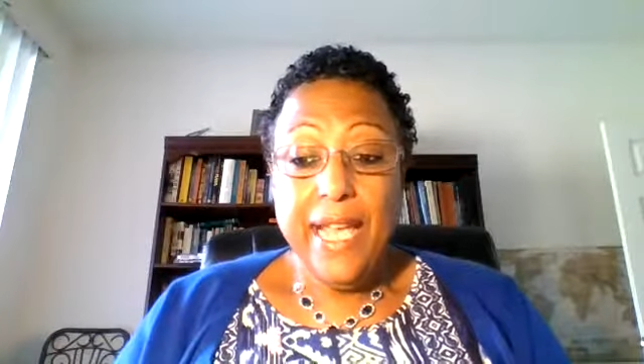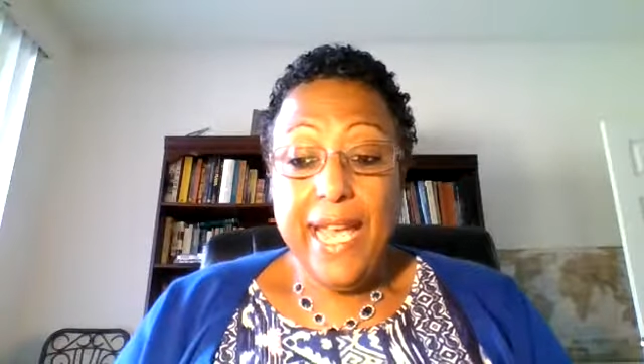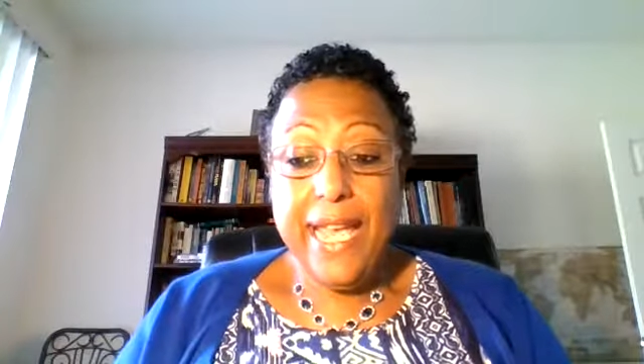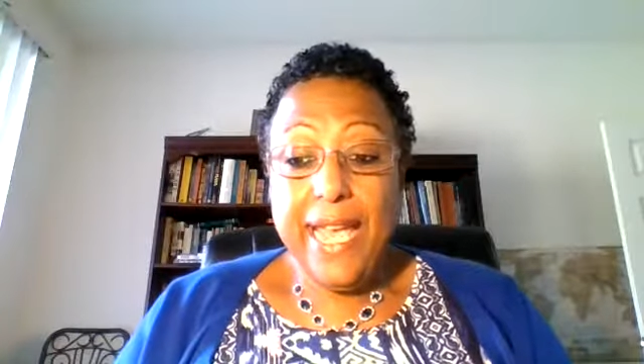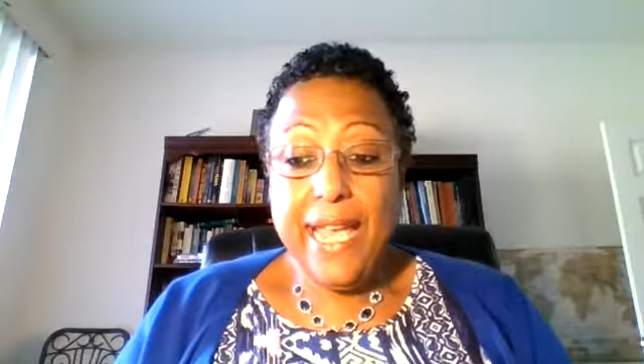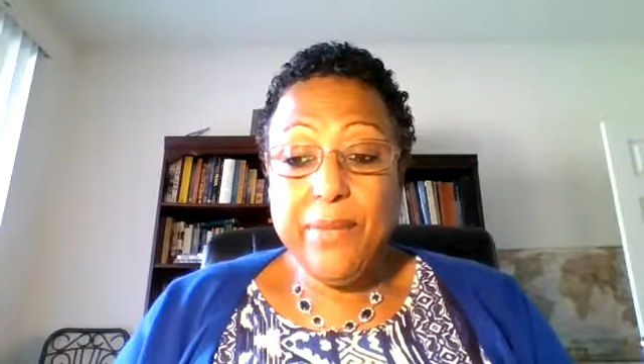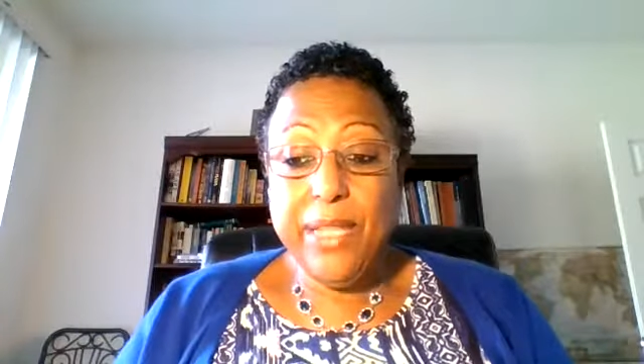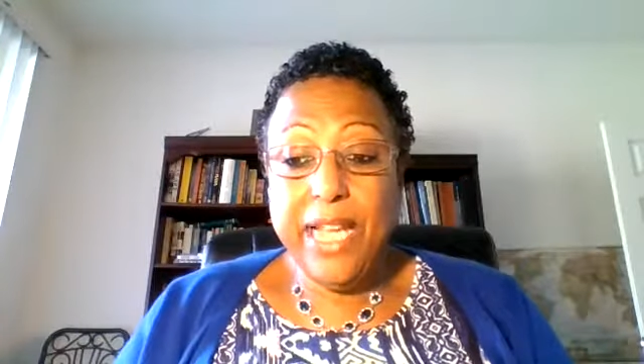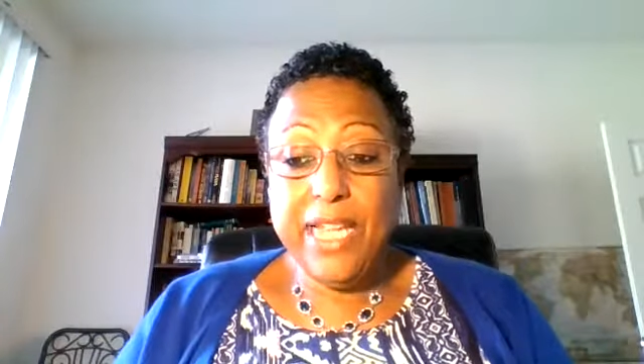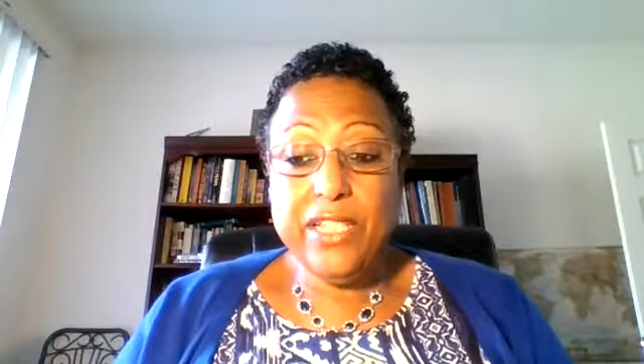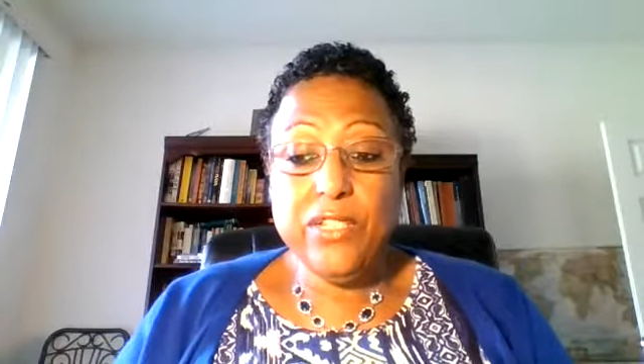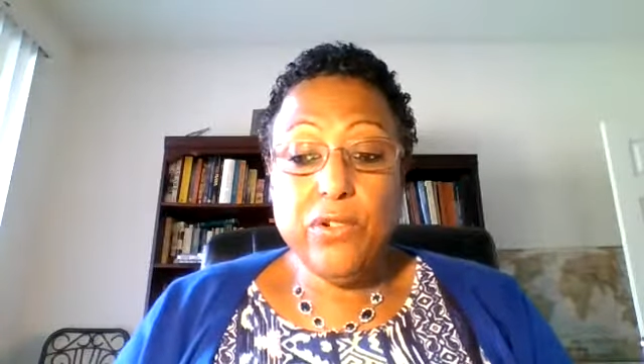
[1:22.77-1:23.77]
Hey, Amy,
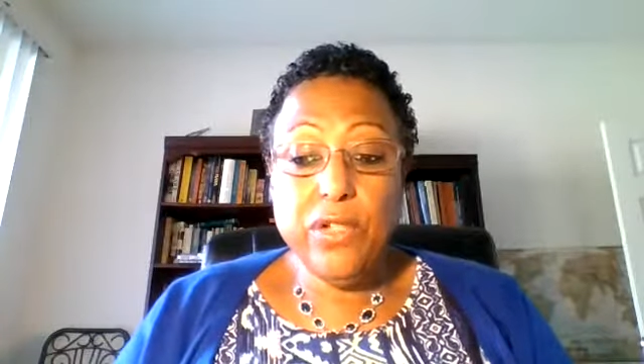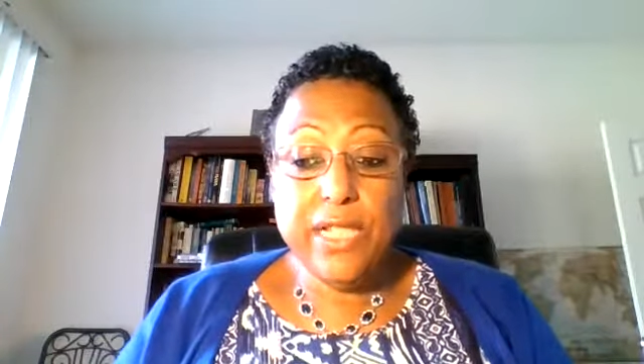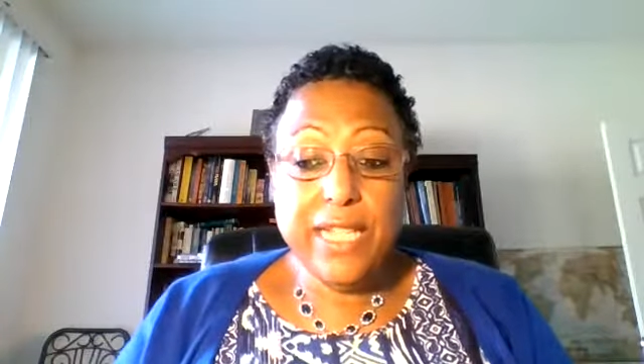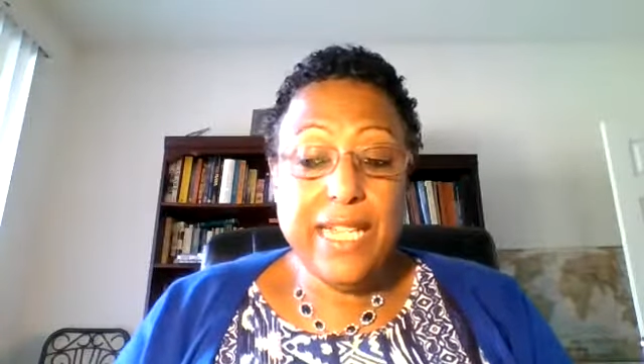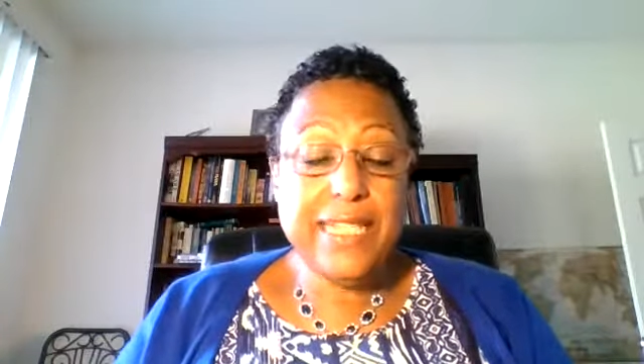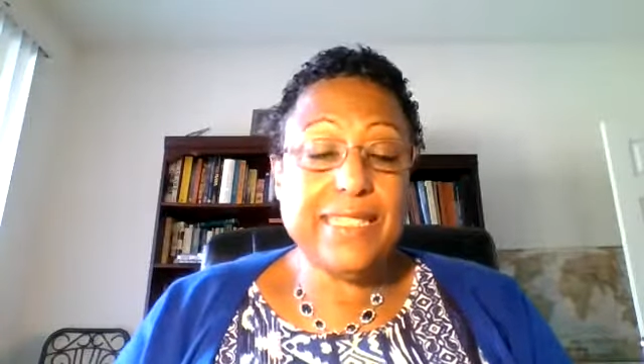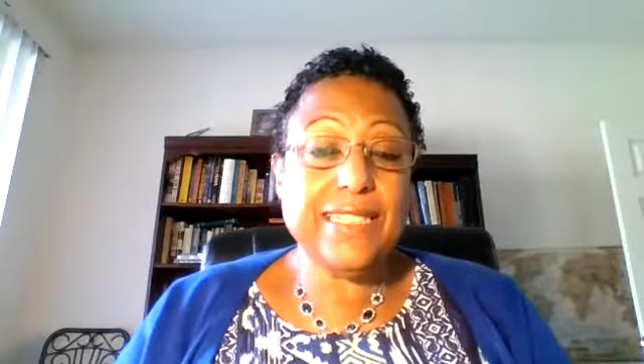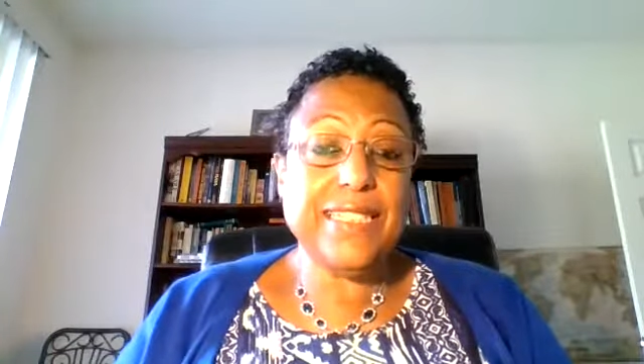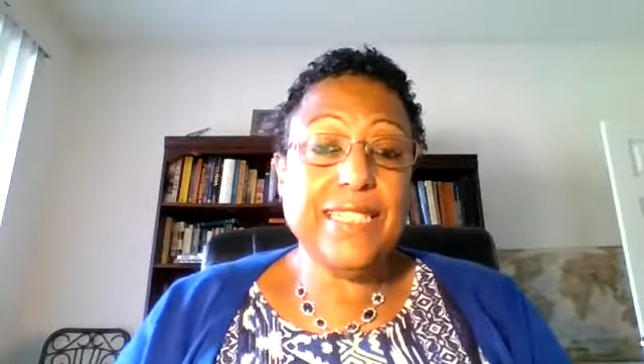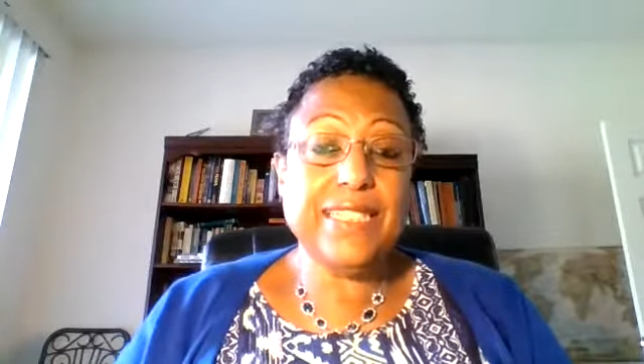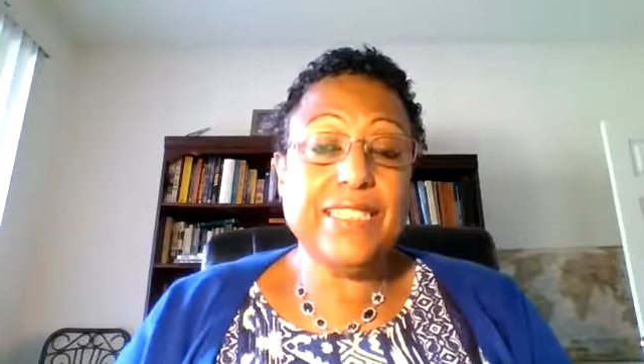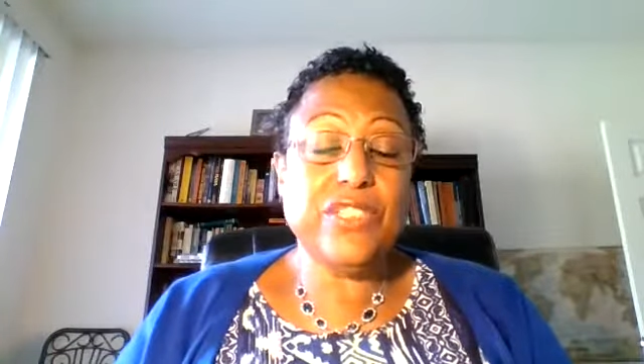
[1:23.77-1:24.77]
how you doing? The kinds of
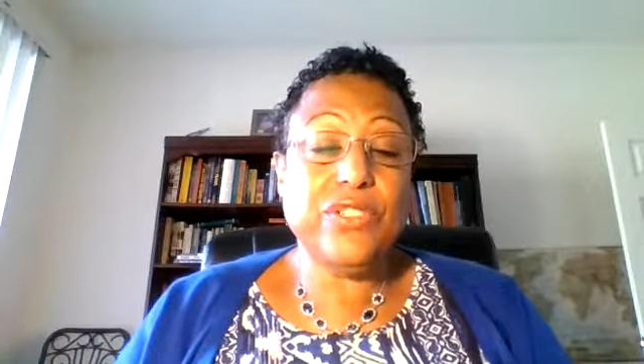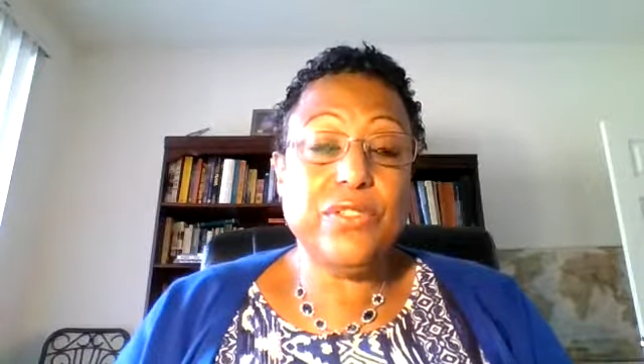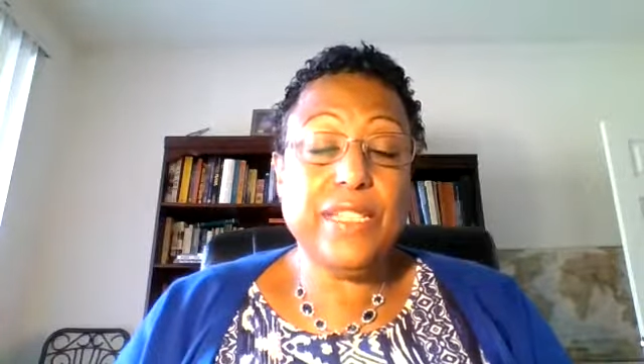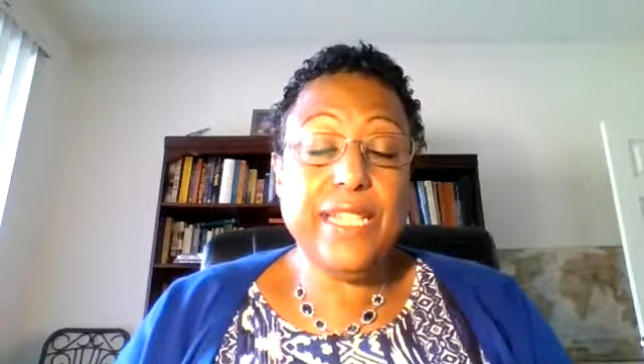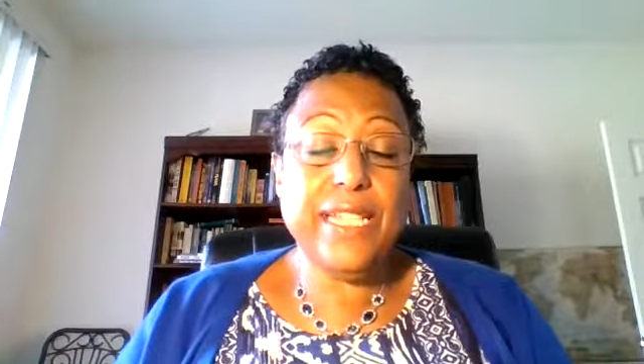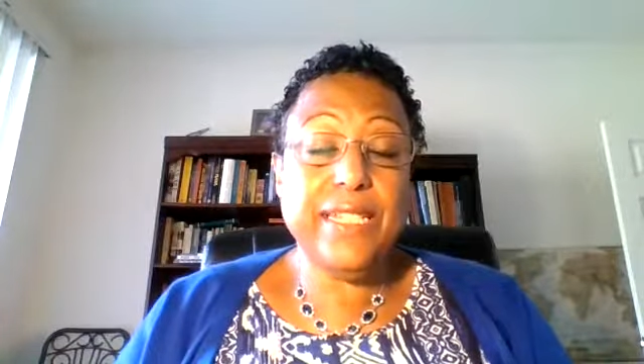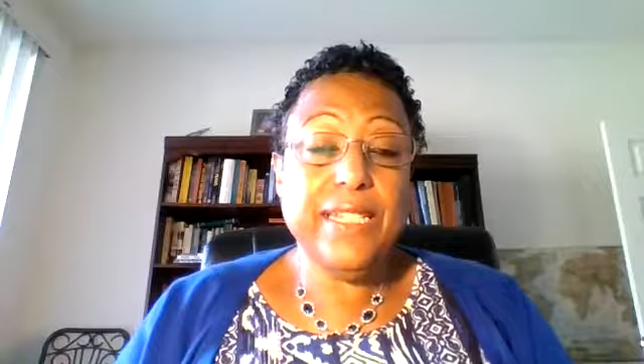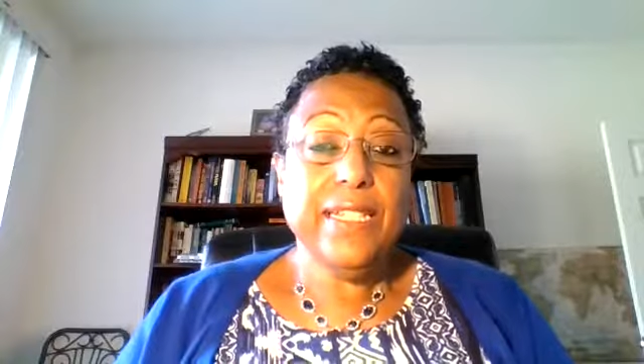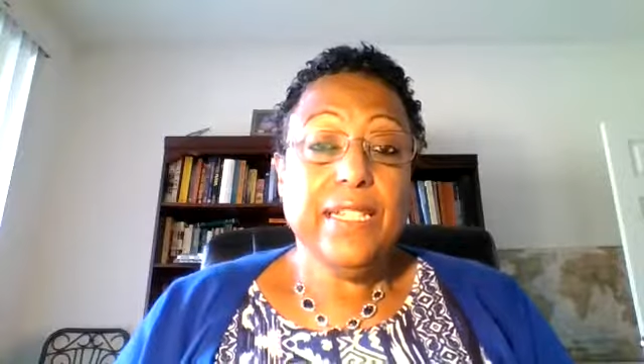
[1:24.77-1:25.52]
things that you did,